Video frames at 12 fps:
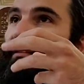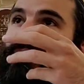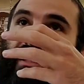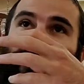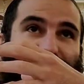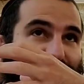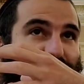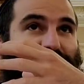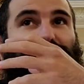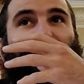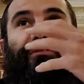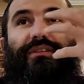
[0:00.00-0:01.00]
Life
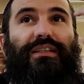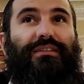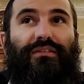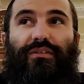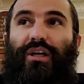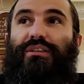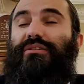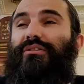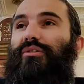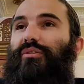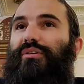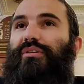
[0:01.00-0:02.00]
has a lot
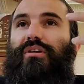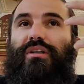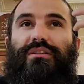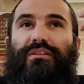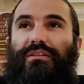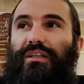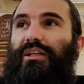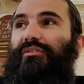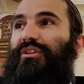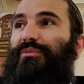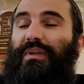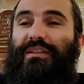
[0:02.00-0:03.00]
going on. There's a lot of
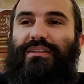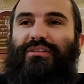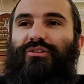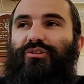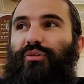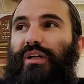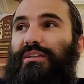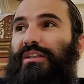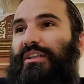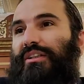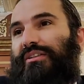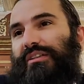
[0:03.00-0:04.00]
expenses and so on.
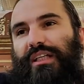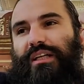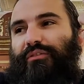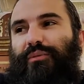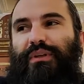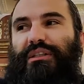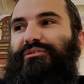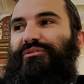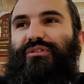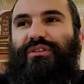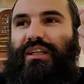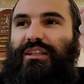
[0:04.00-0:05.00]
Not everybody
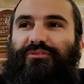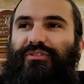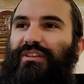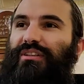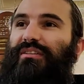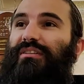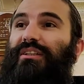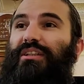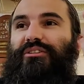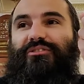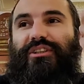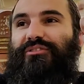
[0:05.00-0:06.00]
feels confident,
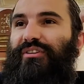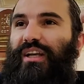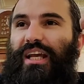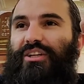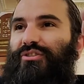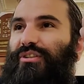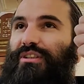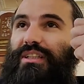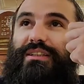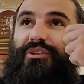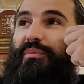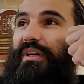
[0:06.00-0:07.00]
say financially,
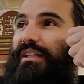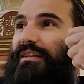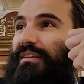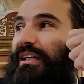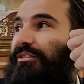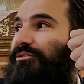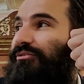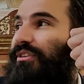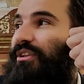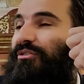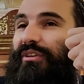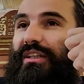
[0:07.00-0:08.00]
that they'll make it in life,
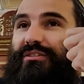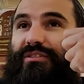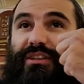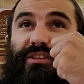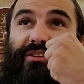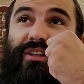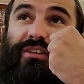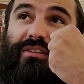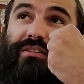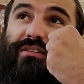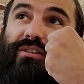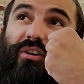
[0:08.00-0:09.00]
right? So they
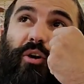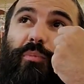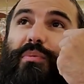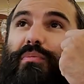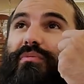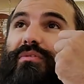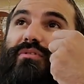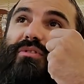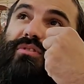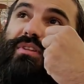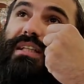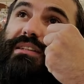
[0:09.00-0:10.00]
start to hope
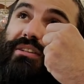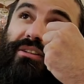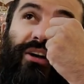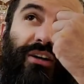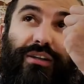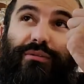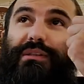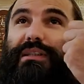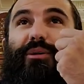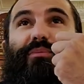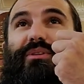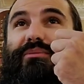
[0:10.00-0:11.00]
that their uncle will
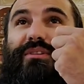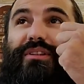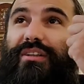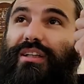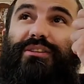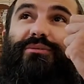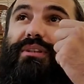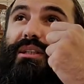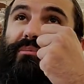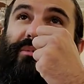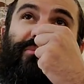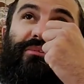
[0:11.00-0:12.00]
help them, their cousin will
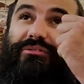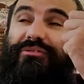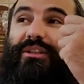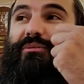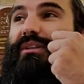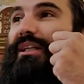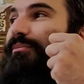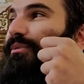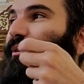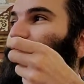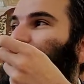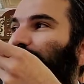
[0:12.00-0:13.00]
help them, their friend will help
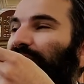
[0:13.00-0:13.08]
them.